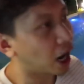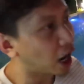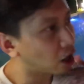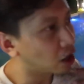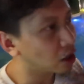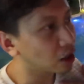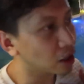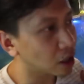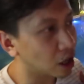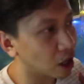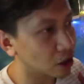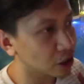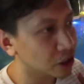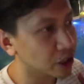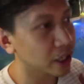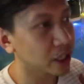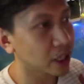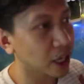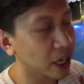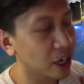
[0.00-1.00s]
All
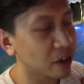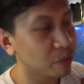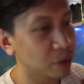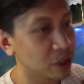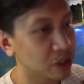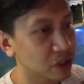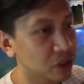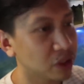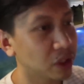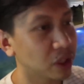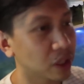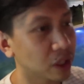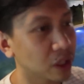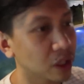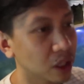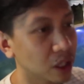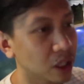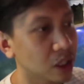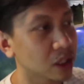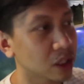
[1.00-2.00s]
RJ and I have been
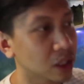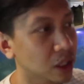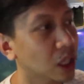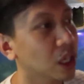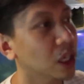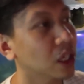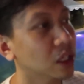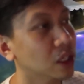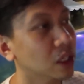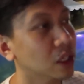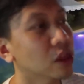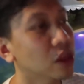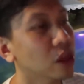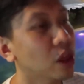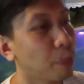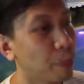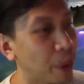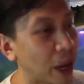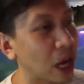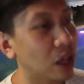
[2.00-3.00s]
seeing is, like,
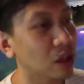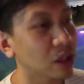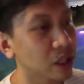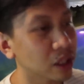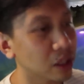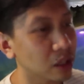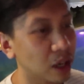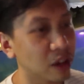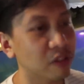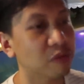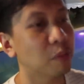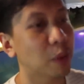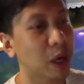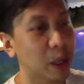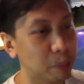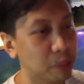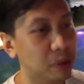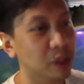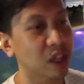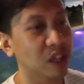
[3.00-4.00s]
the palette of
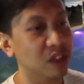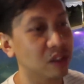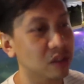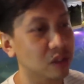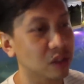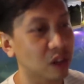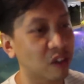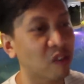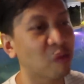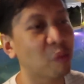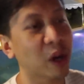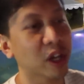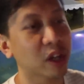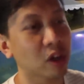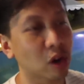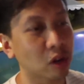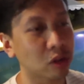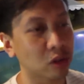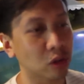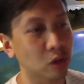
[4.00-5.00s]
my place, of my
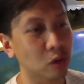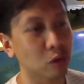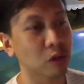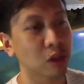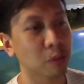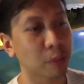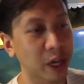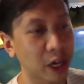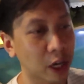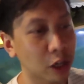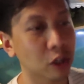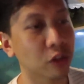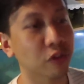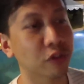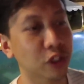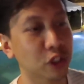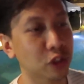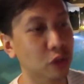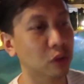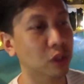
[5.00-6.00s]
condo, with my
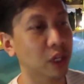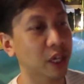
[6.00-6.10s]
artificial